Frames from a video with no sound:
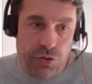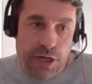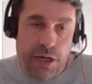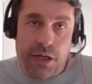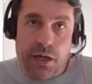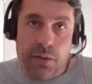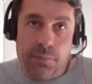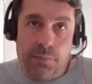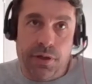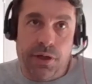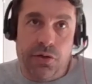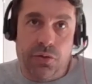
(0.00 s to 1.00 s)
UK
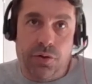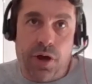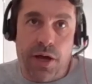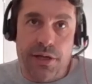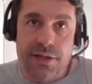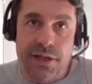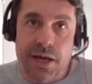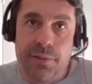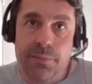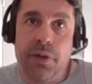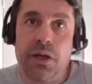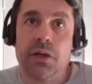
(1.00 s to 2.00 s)
company called ITM.